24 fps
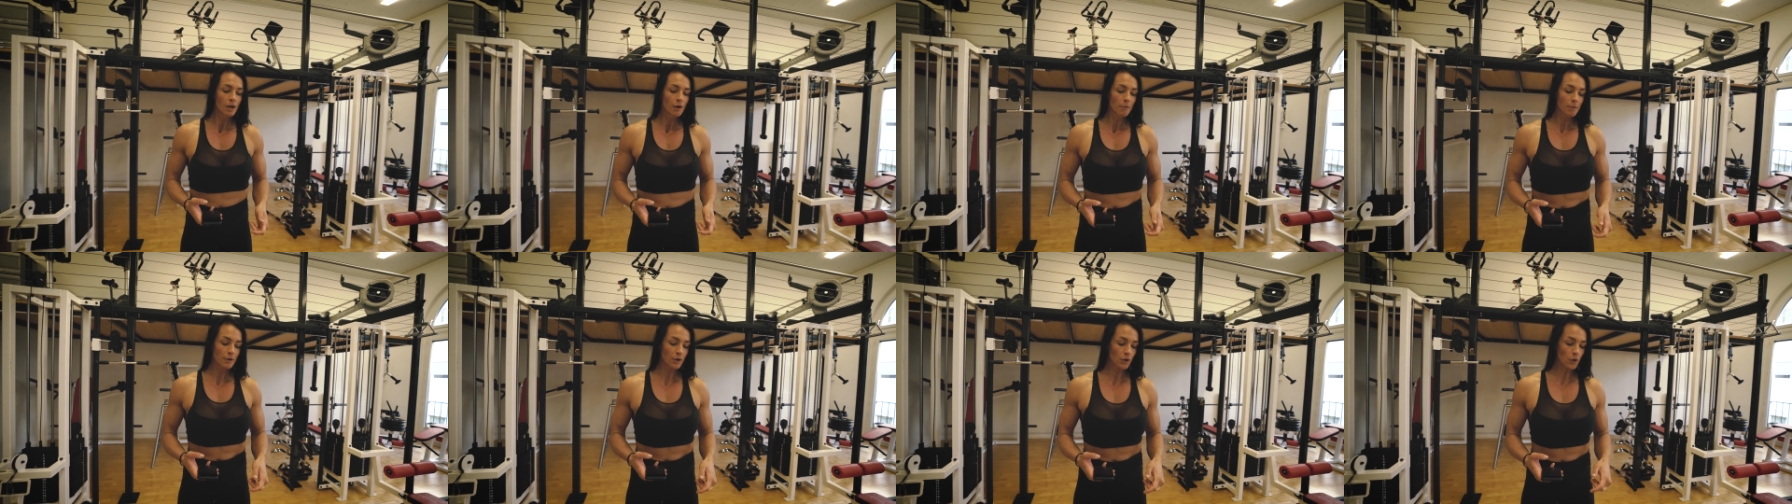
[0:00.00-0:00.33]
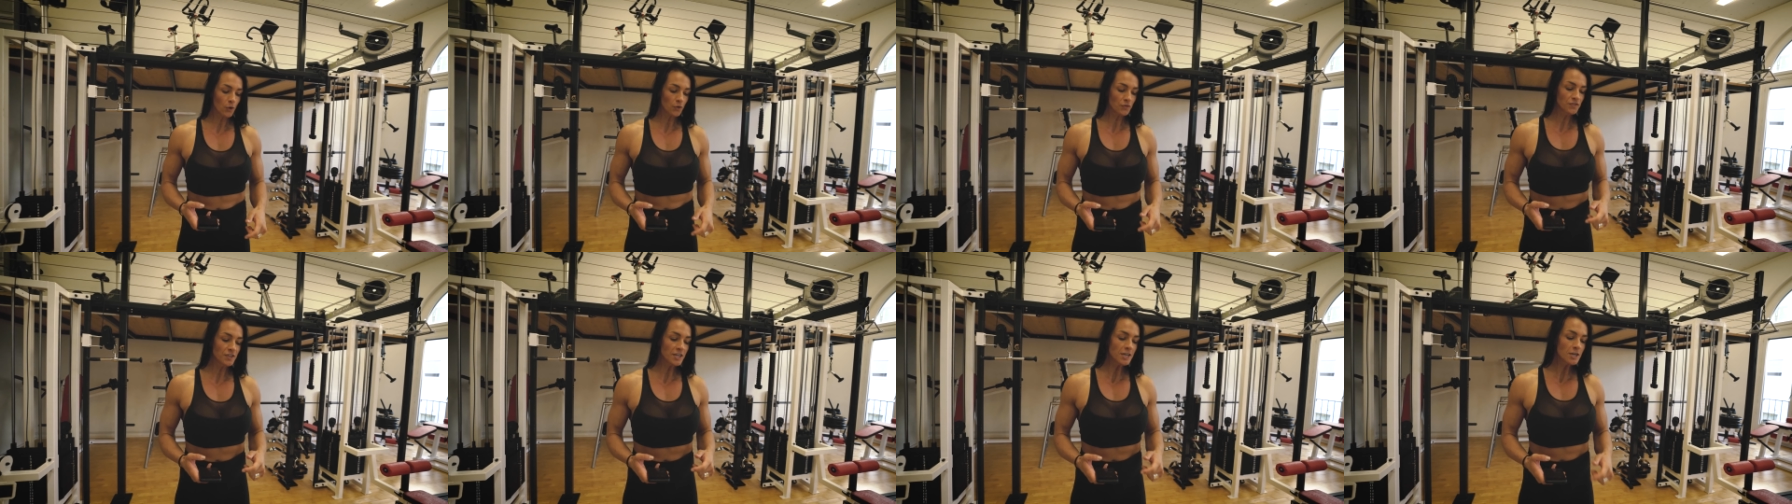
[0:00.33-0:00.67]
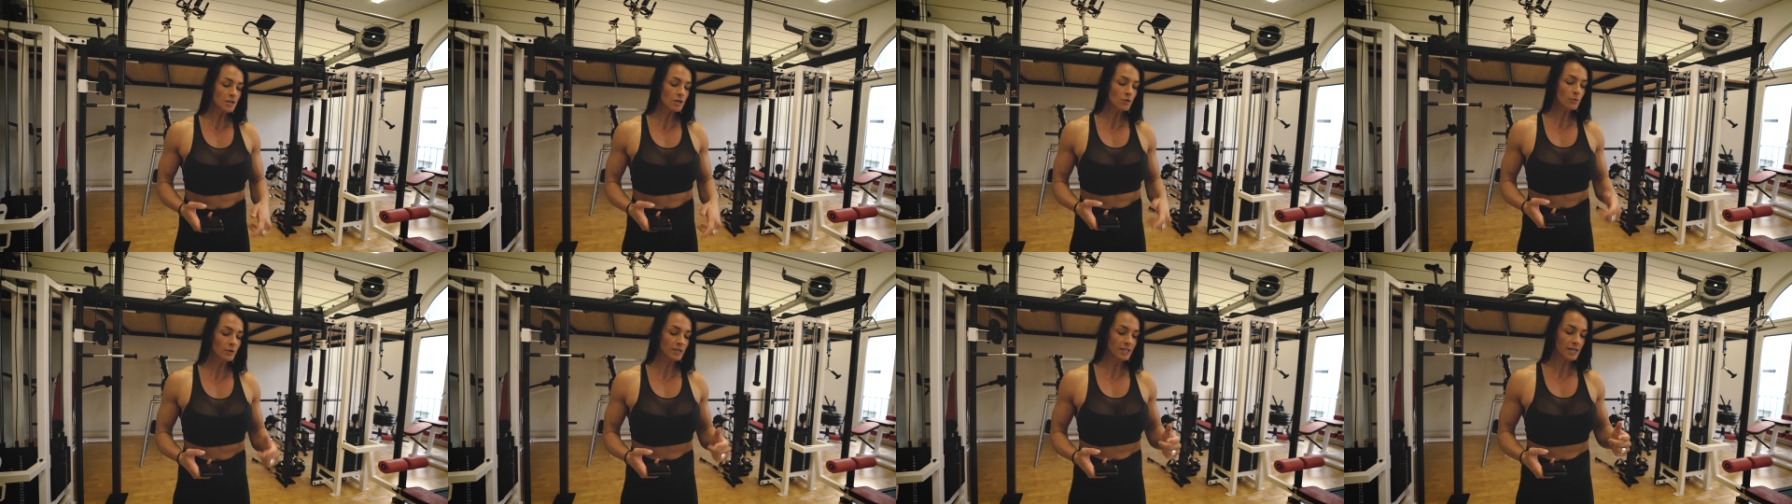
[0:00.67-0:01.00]
We're
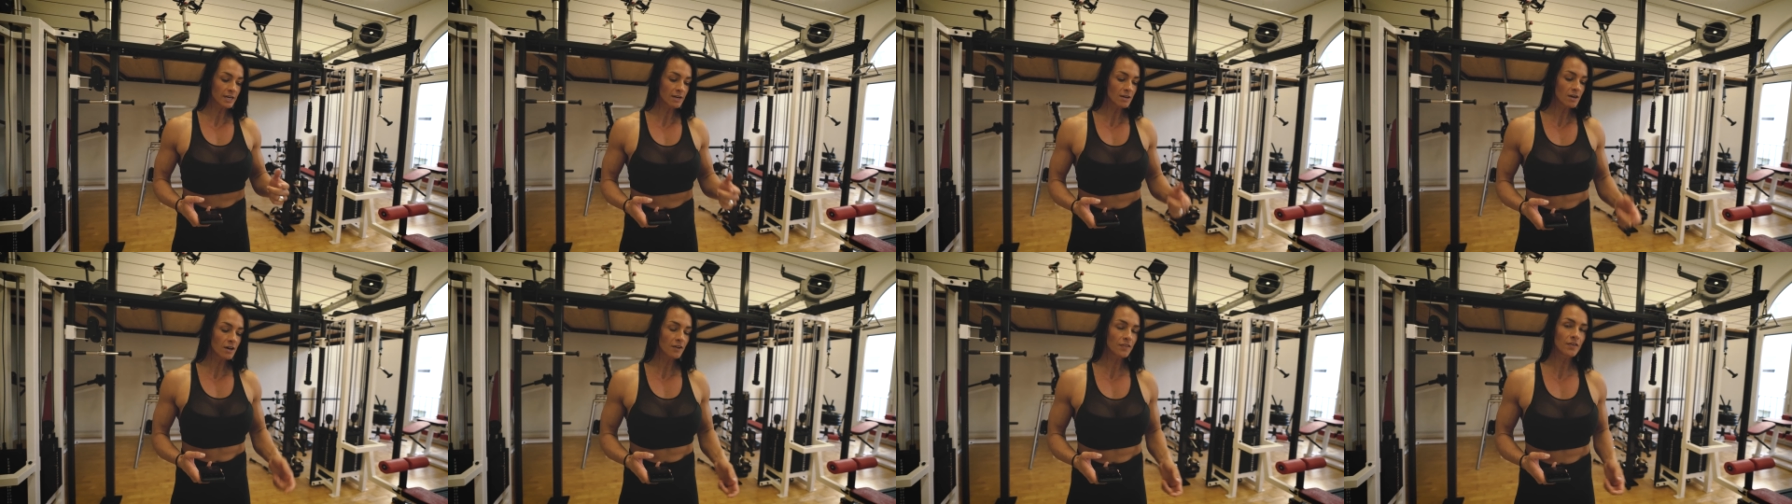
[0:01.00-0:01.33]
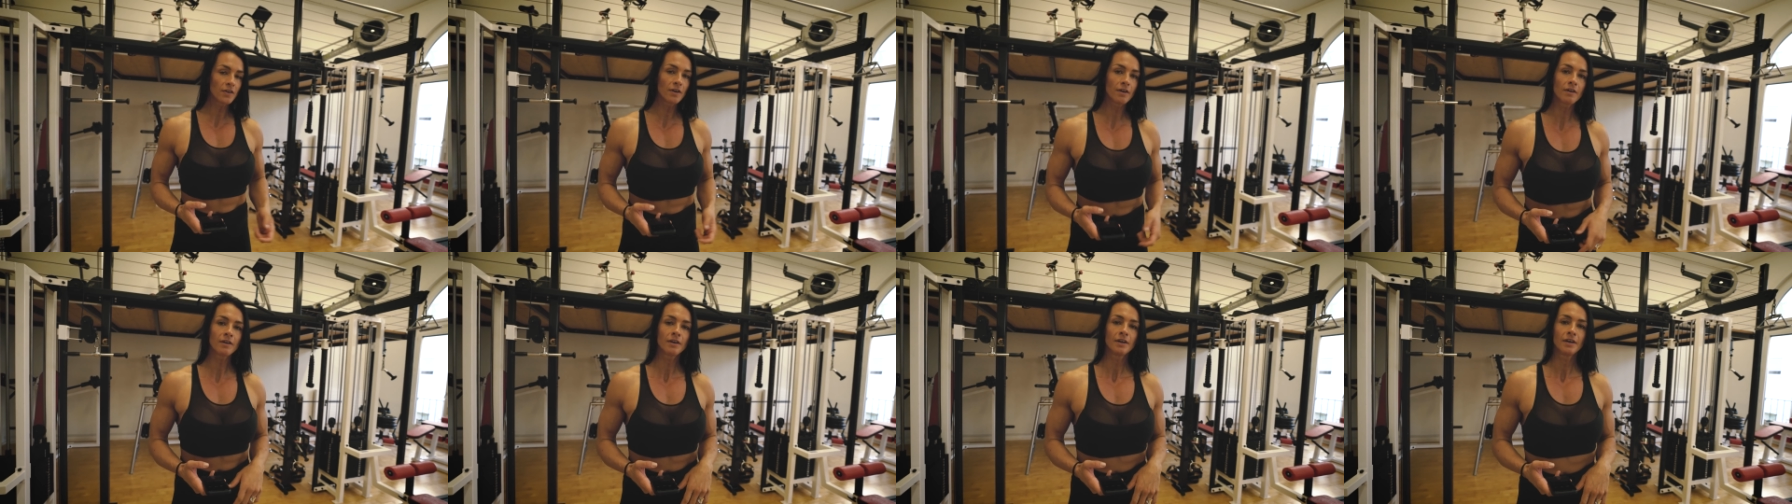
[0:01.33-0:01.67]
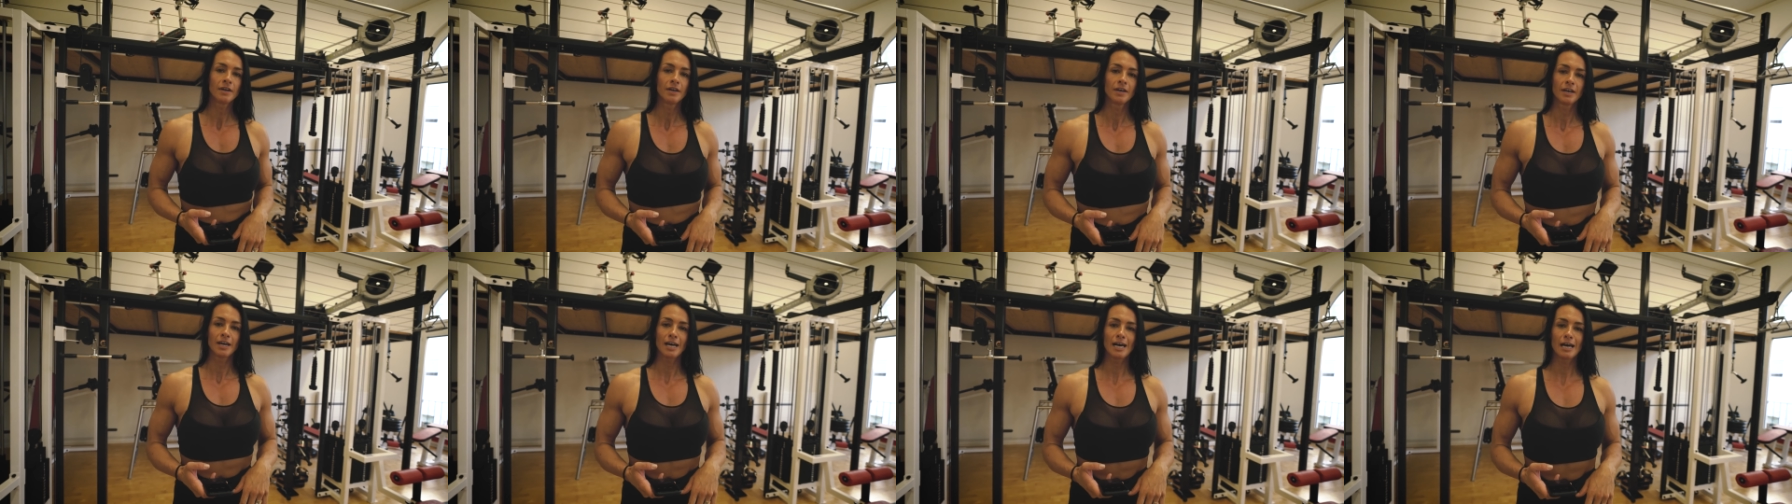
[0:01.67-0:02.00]
continuing with another
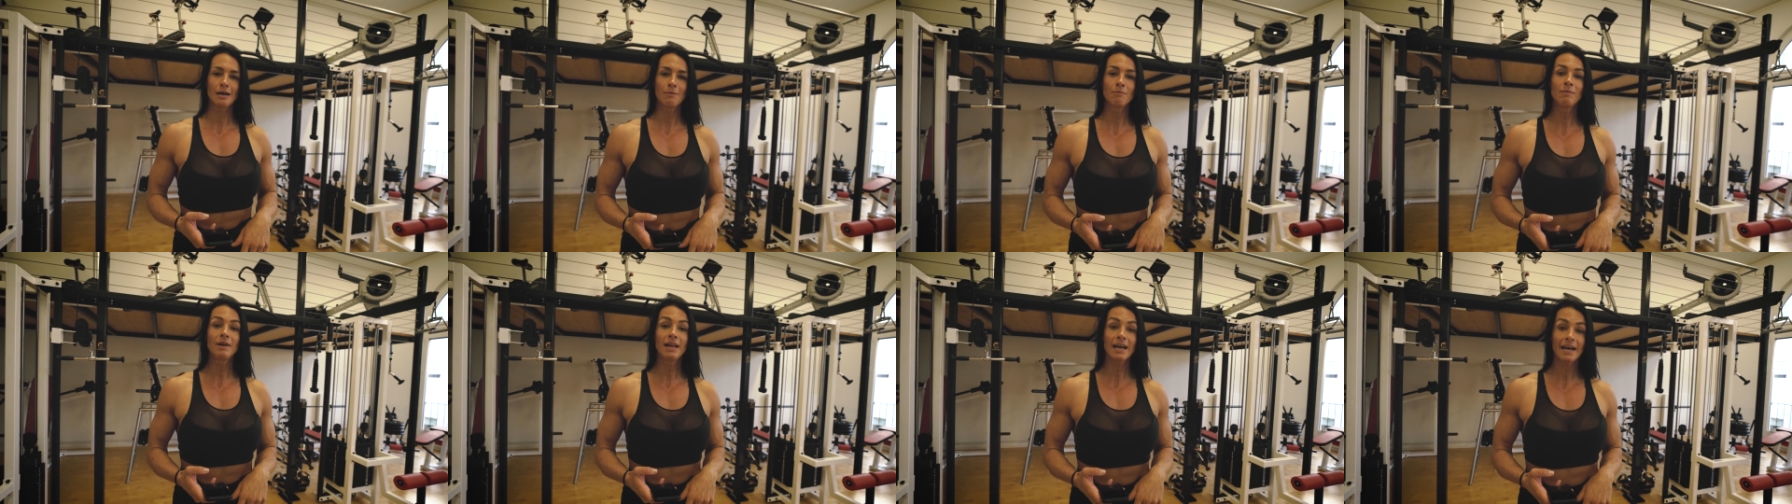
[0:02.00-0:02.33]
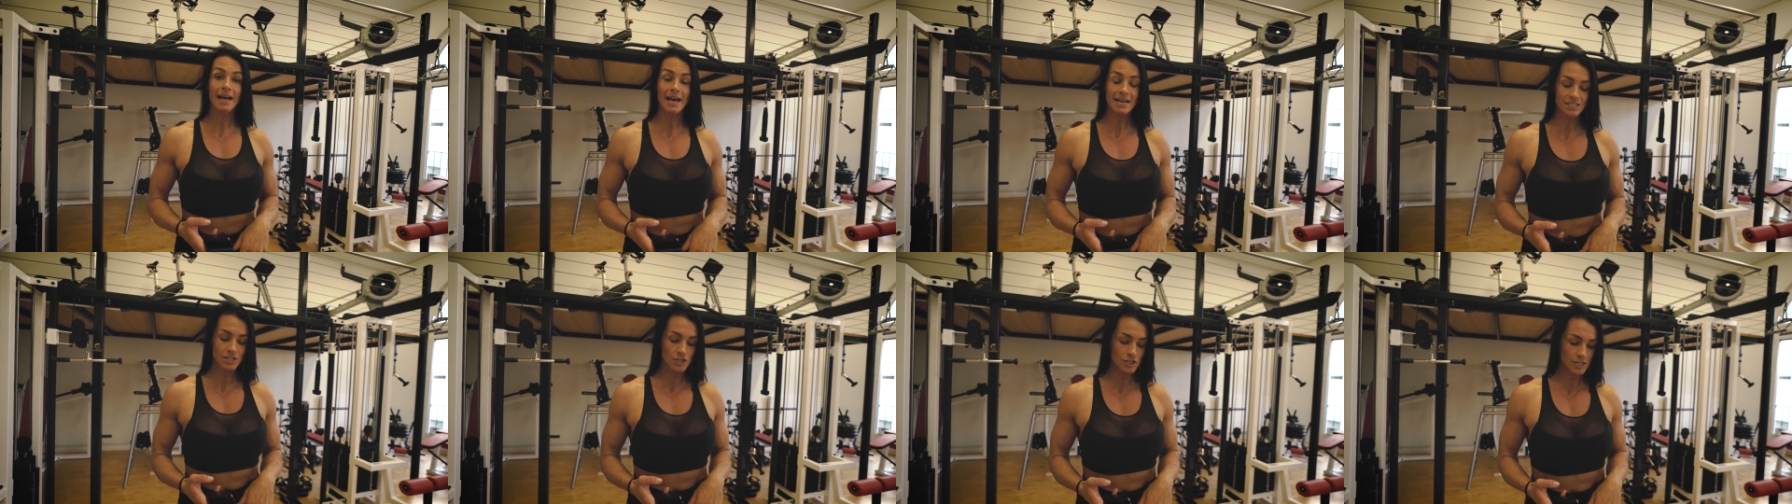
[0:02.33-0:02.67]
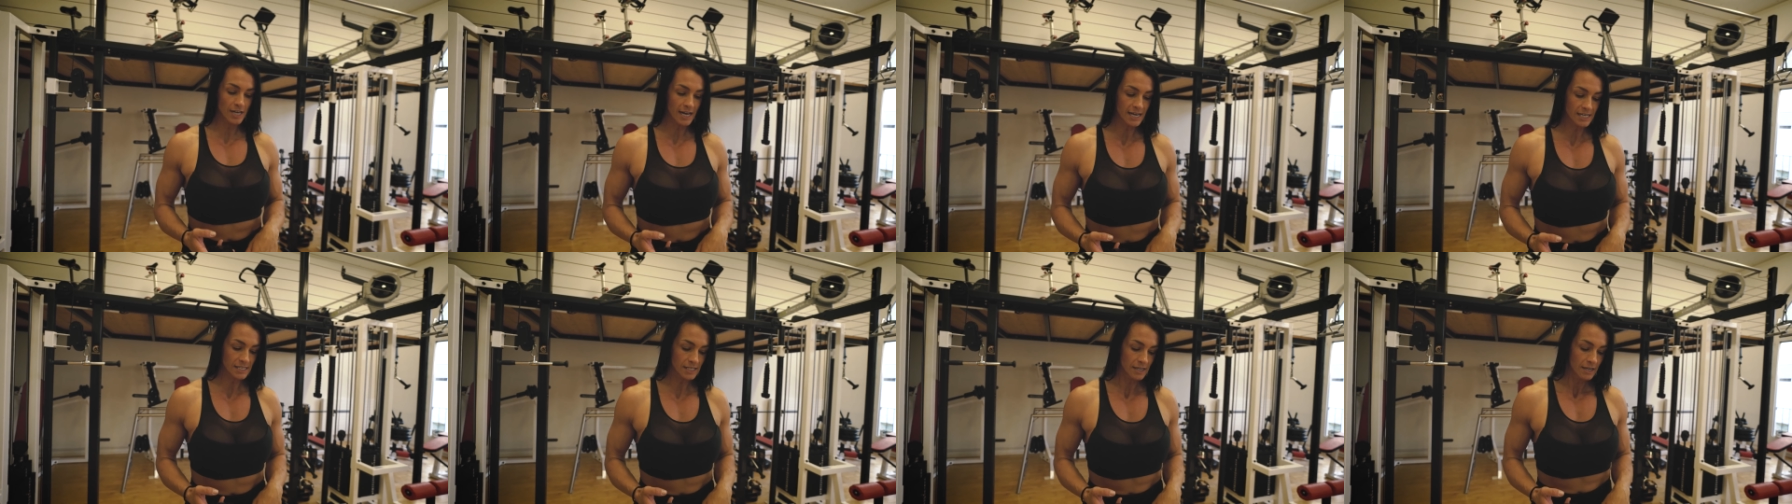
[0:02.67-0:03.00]
leg
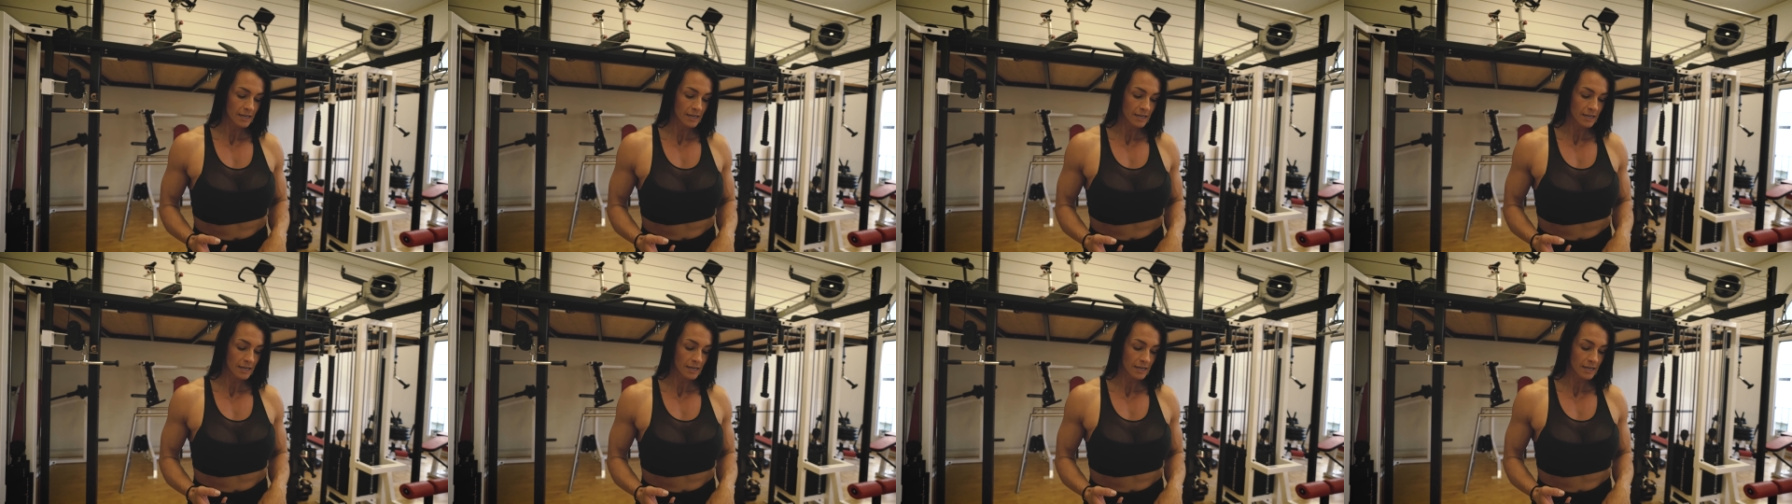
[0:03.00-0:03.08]
exercise.